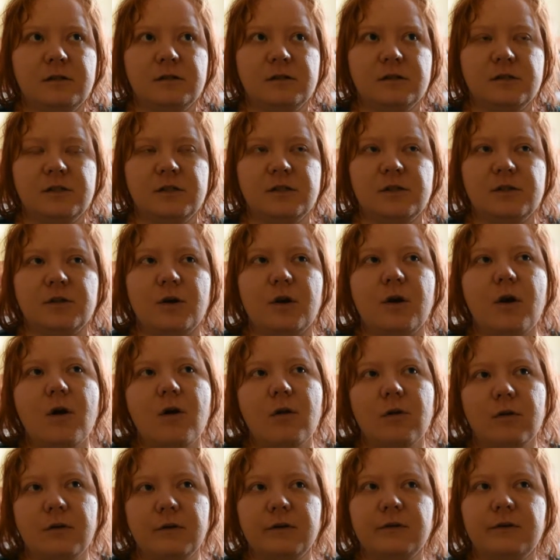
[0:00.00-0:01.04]

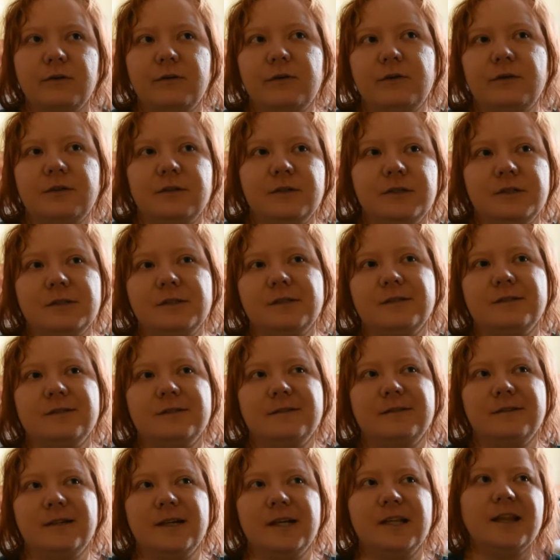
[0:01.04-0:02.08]
solve,
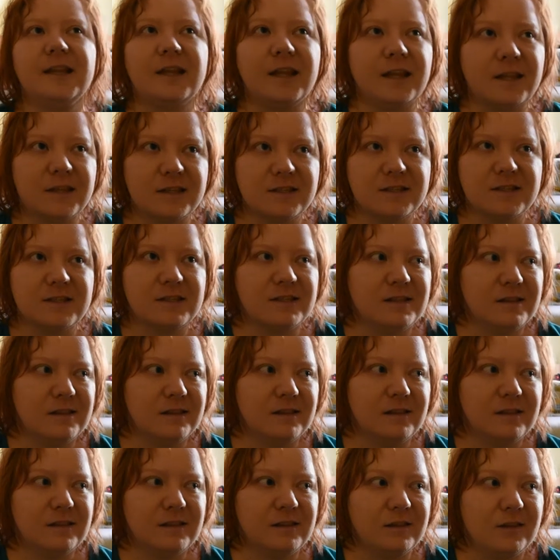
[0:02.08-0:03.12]
at least
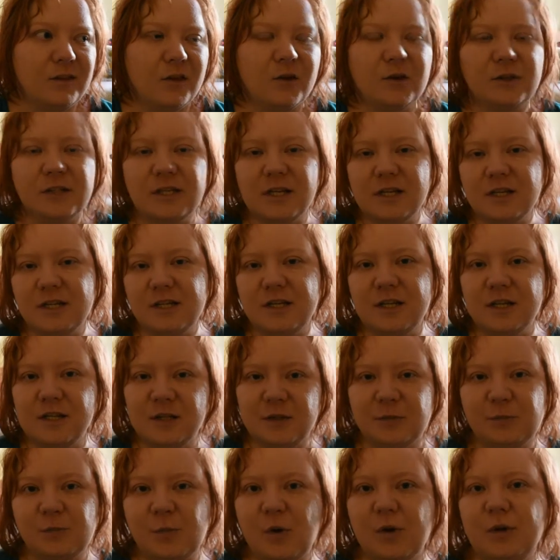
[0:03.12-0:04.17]
not at
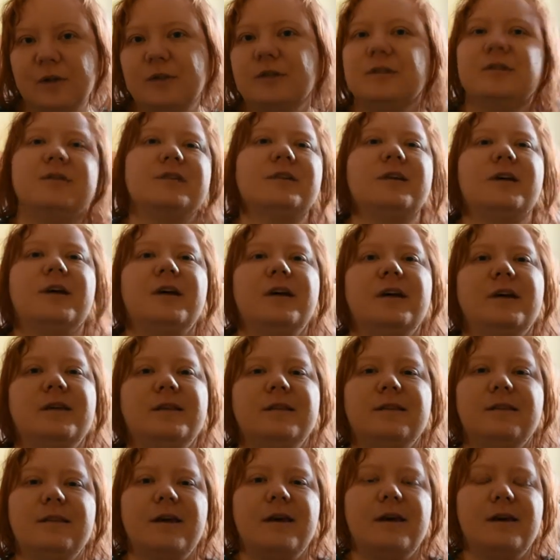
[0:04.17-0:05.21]
this point
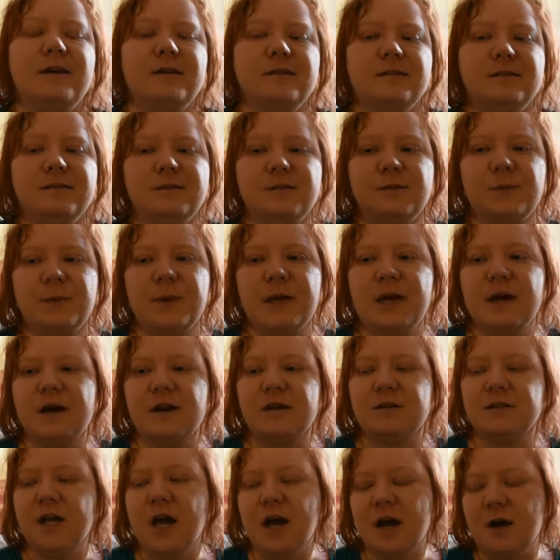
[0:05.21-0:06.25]
that we
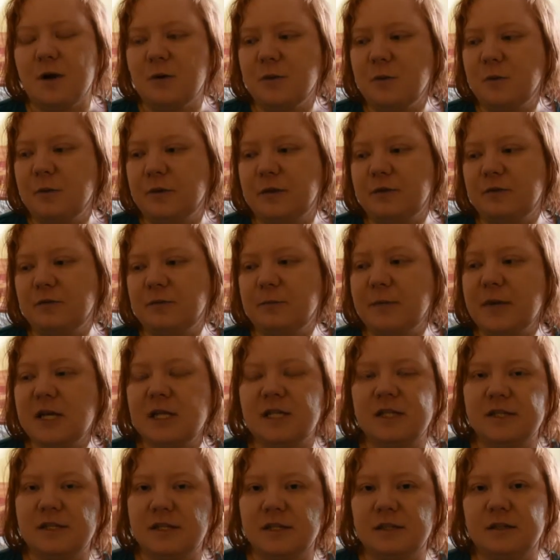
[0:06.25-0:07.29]
are now with
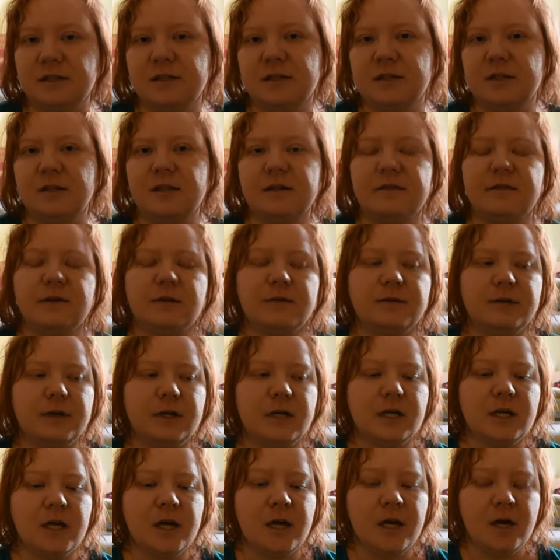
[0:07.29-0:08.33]
medicine and everything.